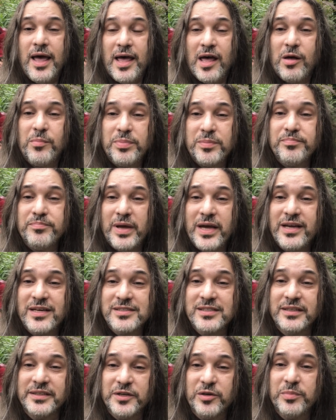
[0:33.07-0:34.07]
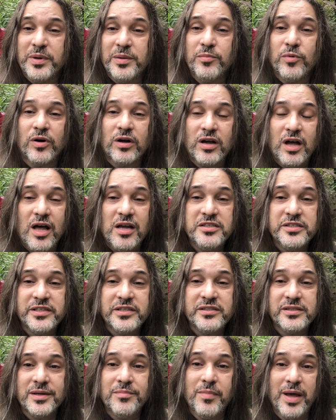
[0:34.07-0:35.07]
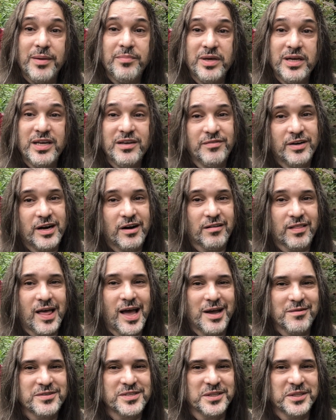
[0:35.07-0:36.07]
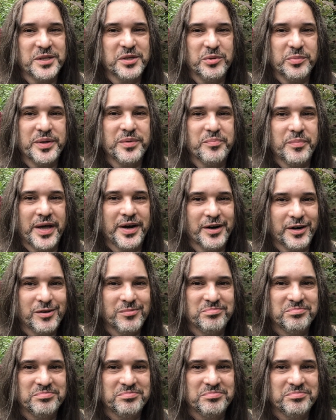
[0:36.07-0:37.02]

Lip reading: help make us a little bit more conscious and maybe even our lives a little bit better.